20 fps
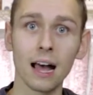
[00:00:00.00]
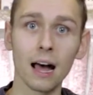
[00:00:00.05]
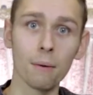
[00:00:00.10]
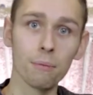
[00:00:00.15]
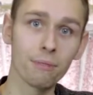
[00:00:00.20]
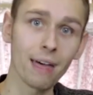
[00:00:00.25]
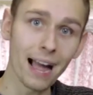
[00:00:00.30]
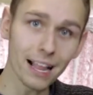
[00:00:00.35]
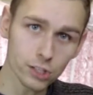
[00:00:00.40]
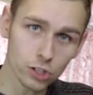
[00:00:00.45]

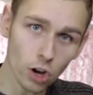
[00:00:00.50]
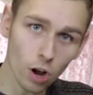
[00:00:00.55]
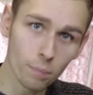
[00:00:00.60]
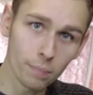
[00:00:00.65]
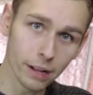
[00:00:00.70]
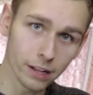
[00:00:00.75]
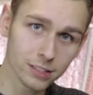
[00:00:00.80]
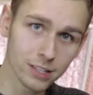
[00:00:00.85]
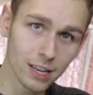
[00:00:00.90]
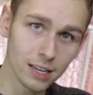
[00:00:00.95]
Uh, that's all
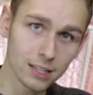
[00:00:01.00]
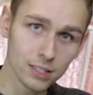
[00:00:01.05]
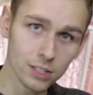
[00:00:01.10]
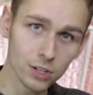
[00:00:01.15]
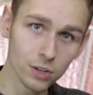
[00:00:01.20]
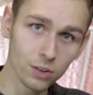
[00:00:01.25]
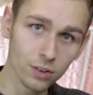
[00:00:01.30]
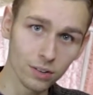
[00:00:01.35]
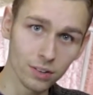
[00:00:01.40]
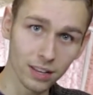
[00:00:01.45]
built
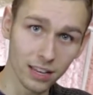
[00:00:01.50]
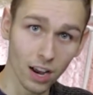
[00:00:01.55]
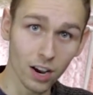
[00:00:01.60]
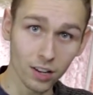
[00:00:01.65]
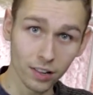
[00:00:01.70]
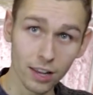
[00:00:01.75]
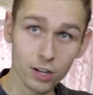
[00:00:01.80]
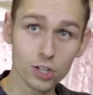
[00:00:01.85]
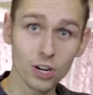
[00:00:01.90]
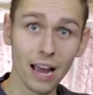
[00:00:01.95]
into the
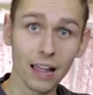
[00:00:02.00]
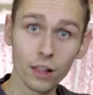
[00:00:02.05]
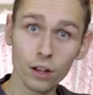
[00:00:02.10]
calculation.